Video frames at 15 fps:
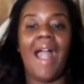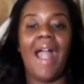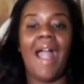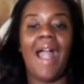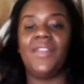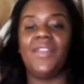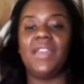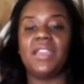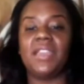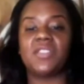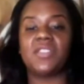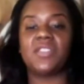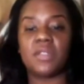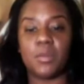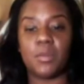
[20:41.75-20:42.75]
I think it's
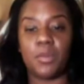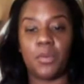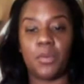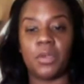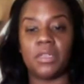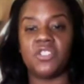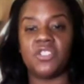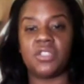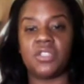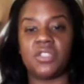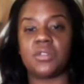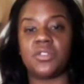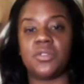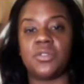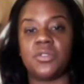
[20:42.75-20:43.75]
most important
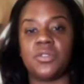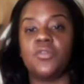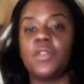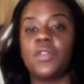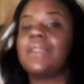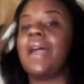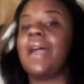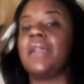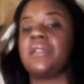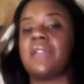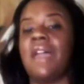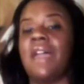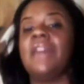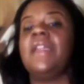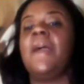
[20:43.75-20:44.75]
just to realize
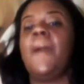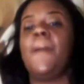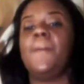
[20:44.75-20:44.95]
that